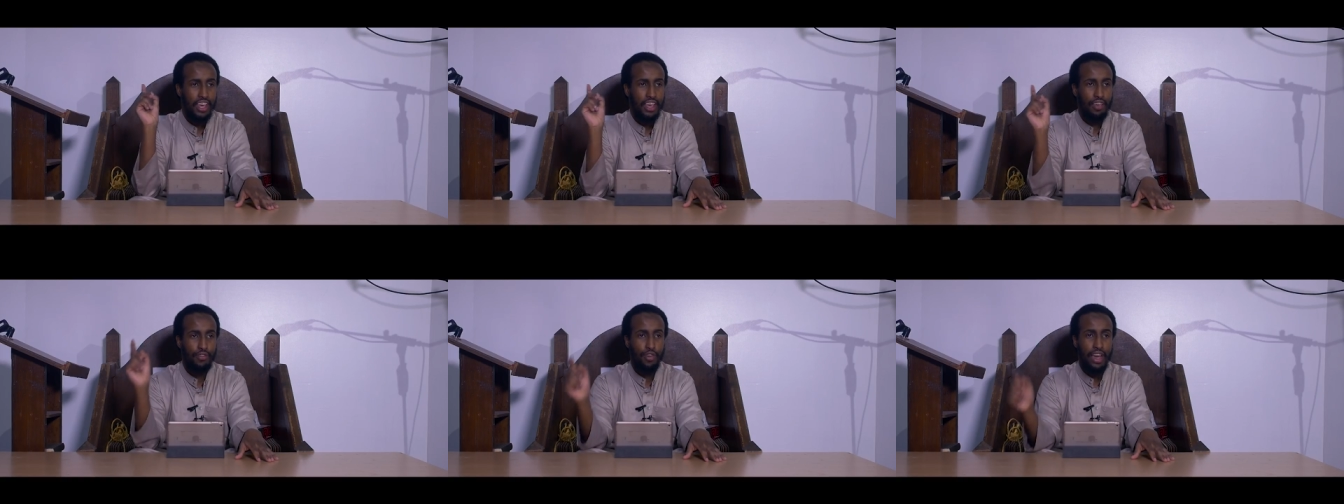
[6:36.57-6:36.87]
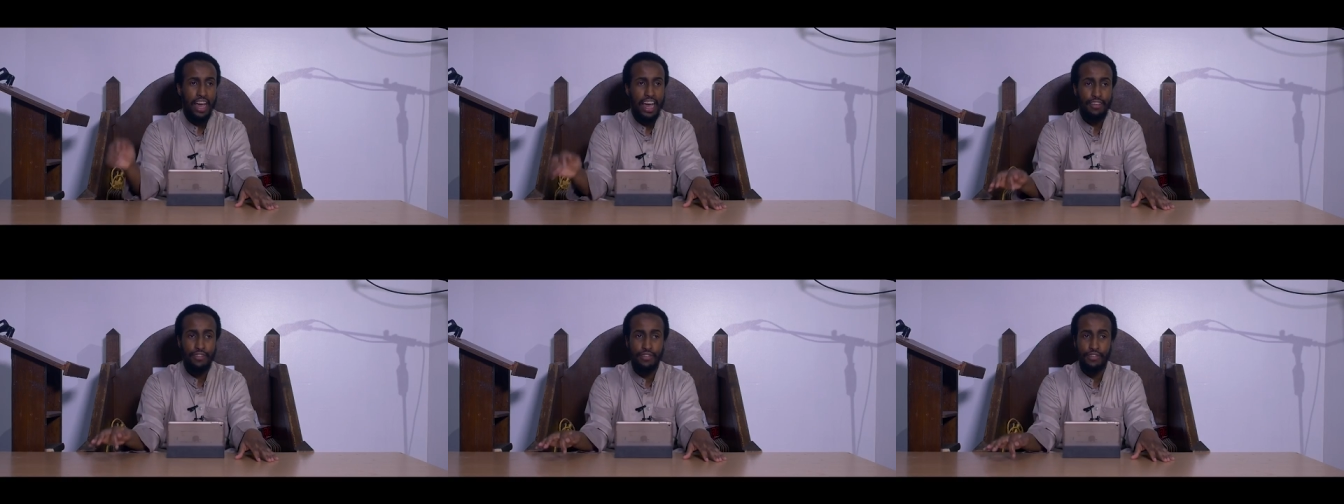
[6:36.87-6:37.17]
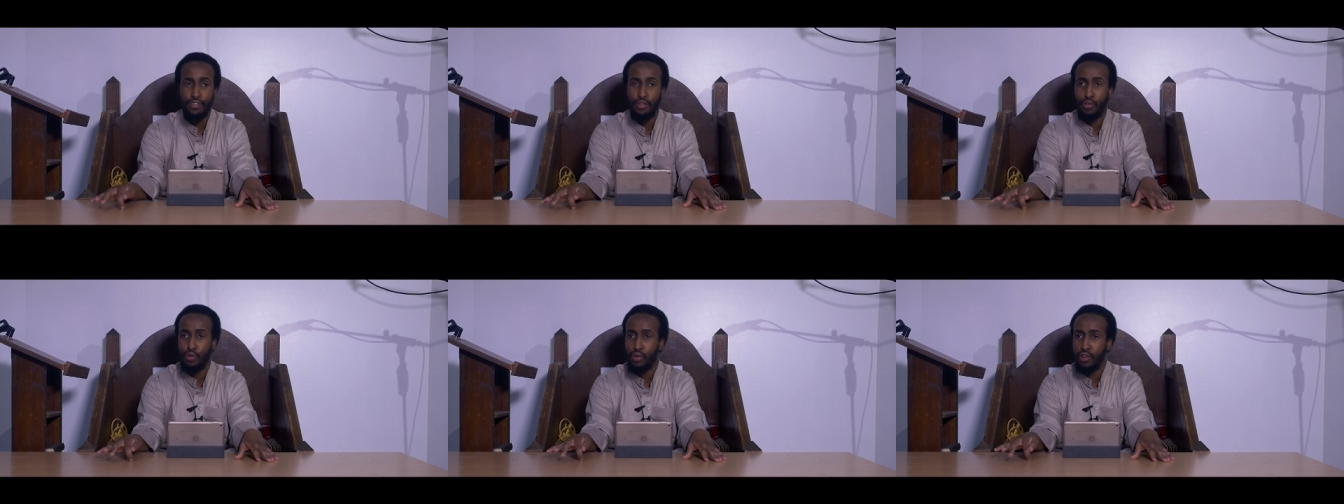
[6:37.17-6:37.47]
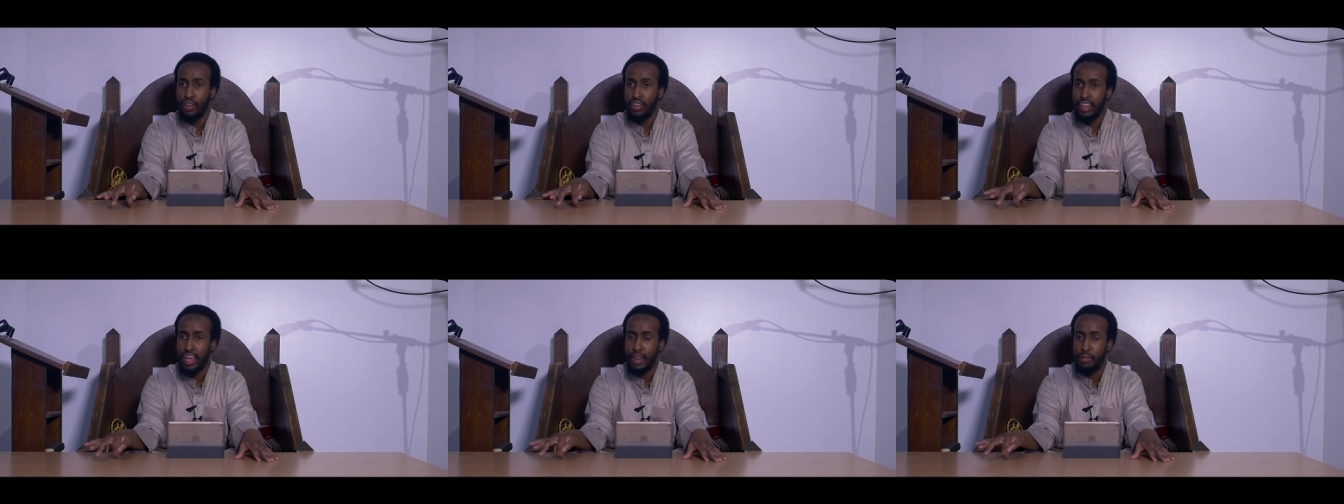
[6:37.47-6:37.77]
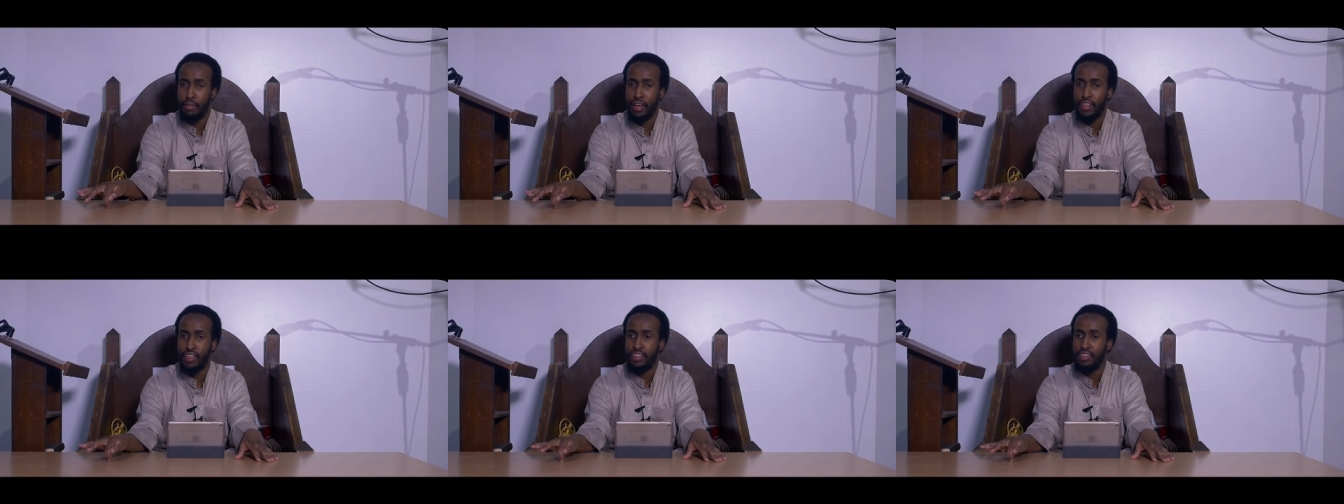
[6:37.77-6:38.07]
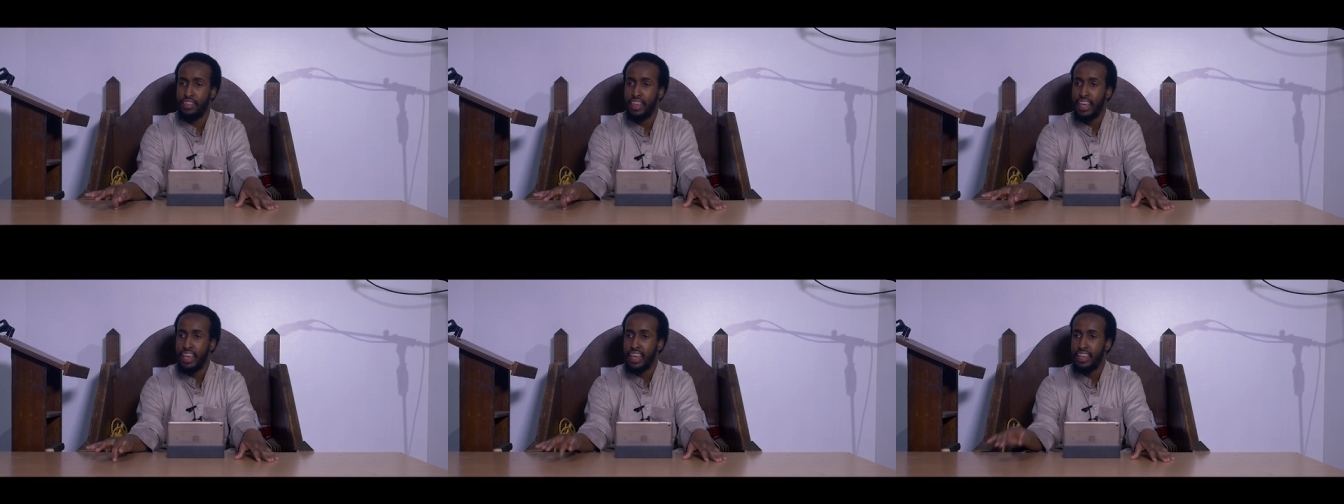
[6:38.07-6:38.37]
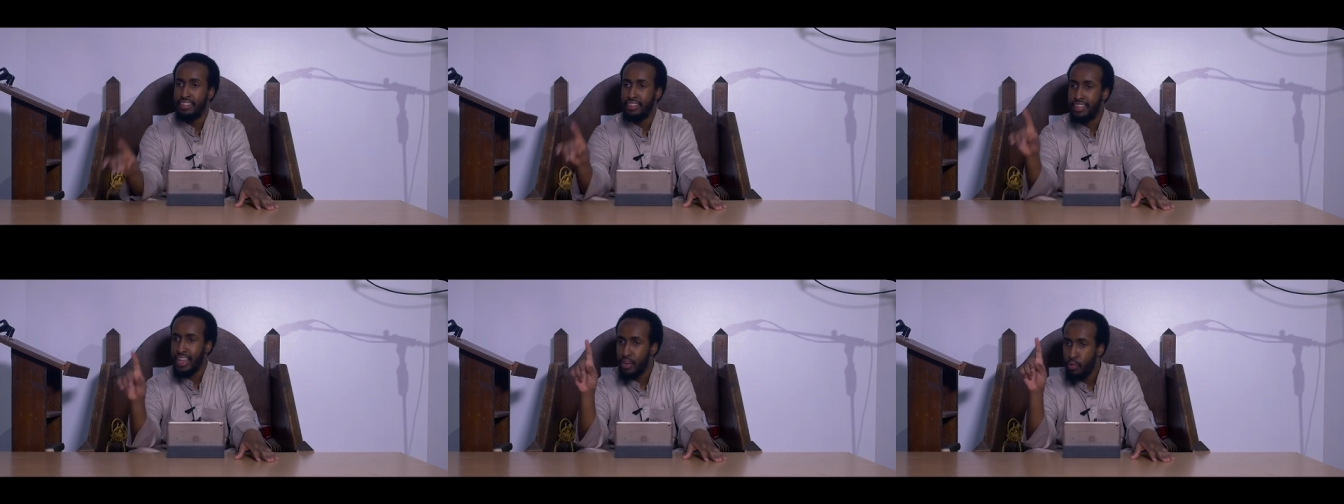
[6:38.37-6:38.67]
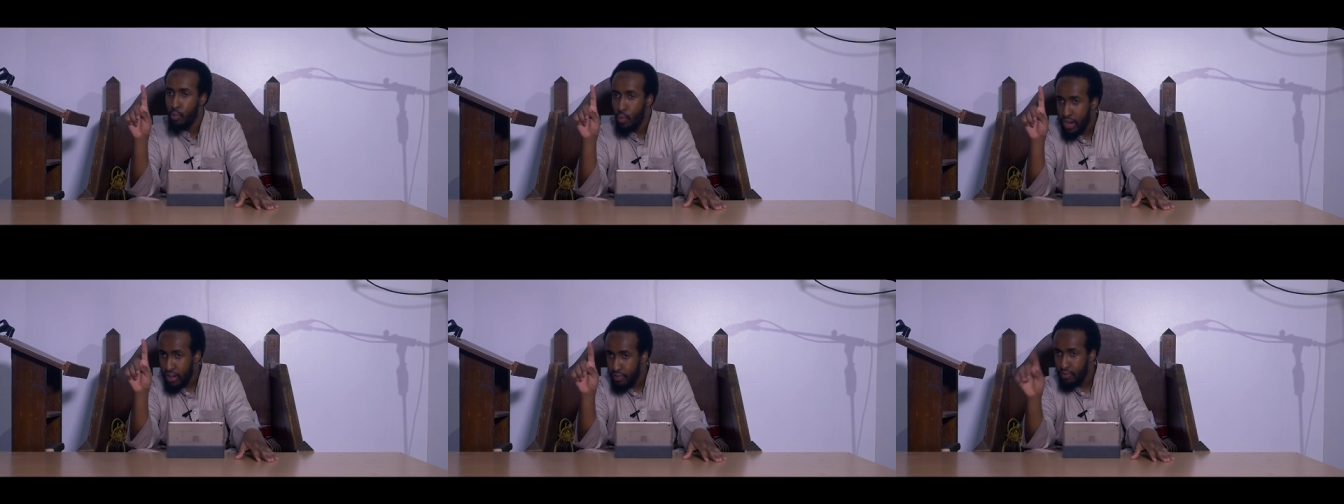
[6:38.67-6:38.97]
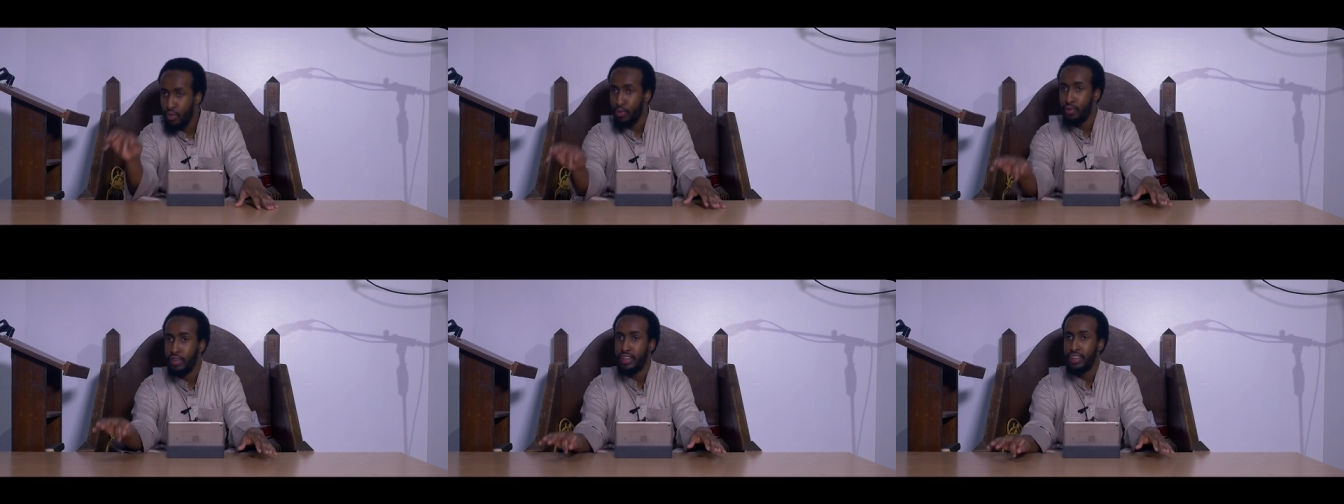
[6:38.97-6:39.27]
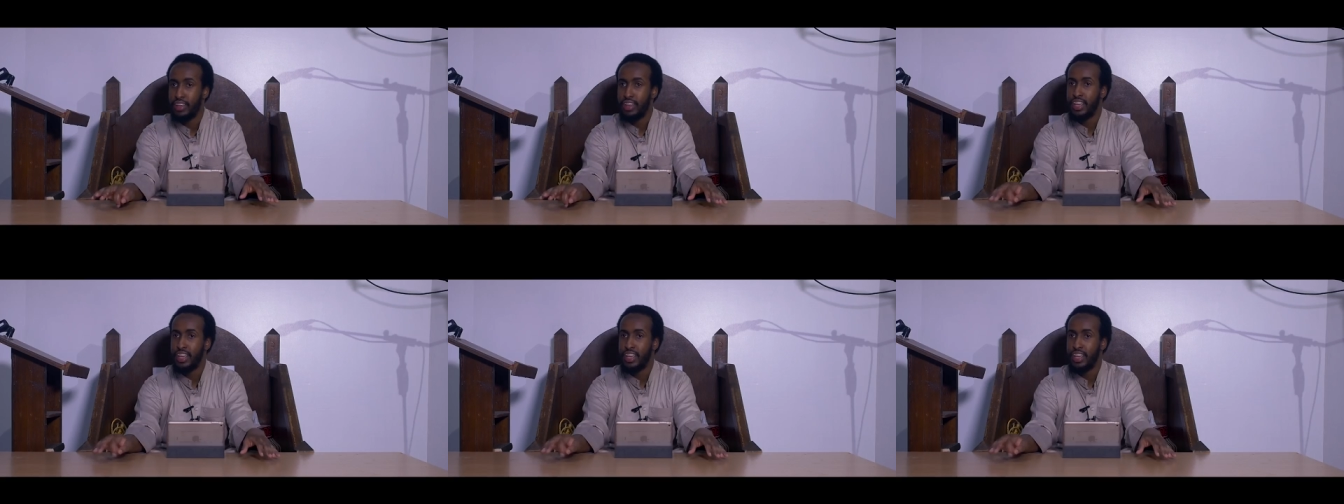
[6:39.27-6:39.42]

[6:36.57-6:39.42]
If you have all ten brothers, send one of you,